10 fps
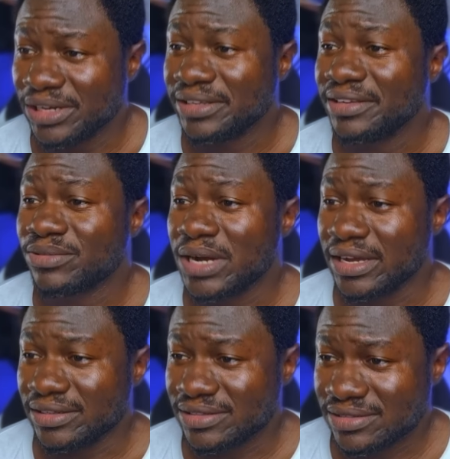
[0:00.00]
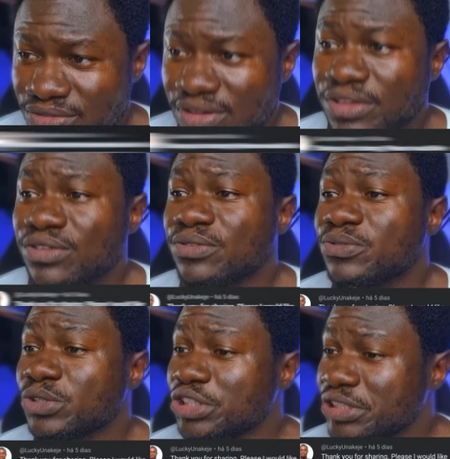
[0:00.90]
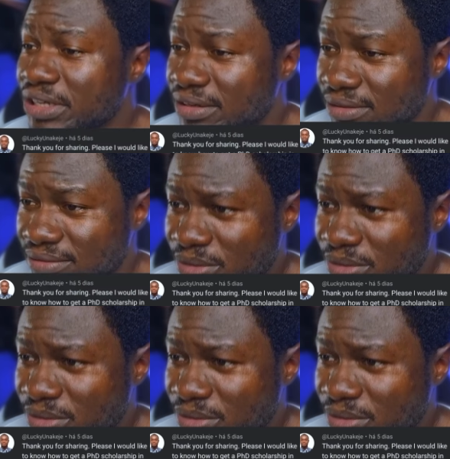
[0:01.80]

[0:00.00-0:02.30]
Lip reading: Well, he writes, thank you for sharing.